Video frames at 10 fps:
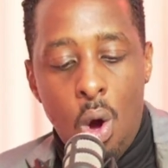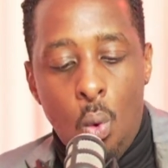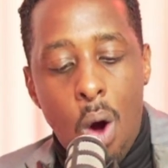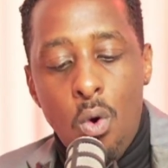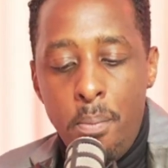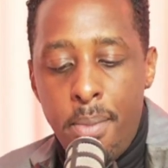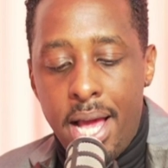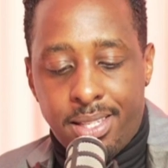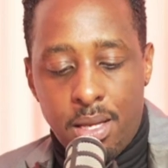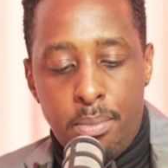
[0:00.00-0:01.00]
will
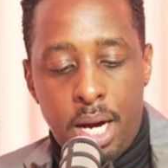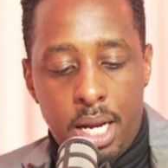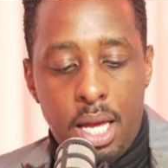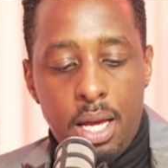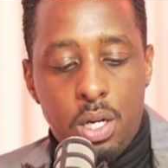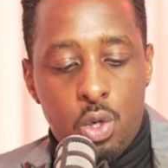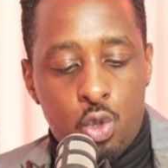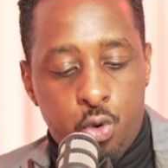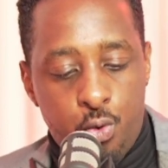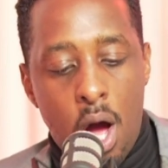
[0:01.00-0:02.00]
make somebody
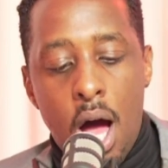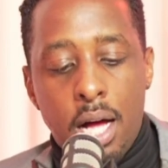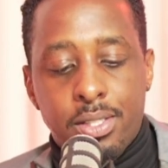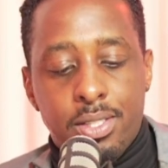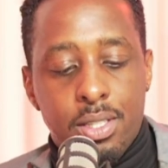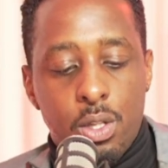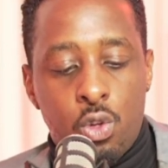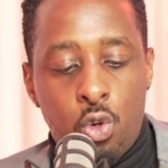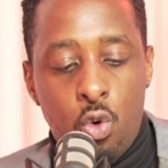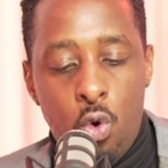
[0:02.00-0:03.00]
cross
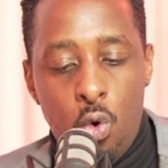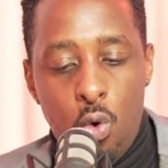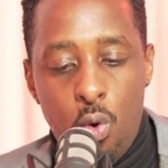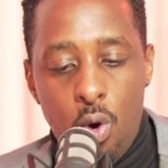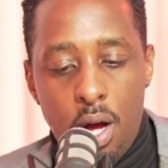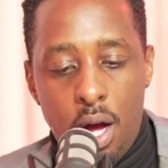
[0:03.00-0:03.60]
through,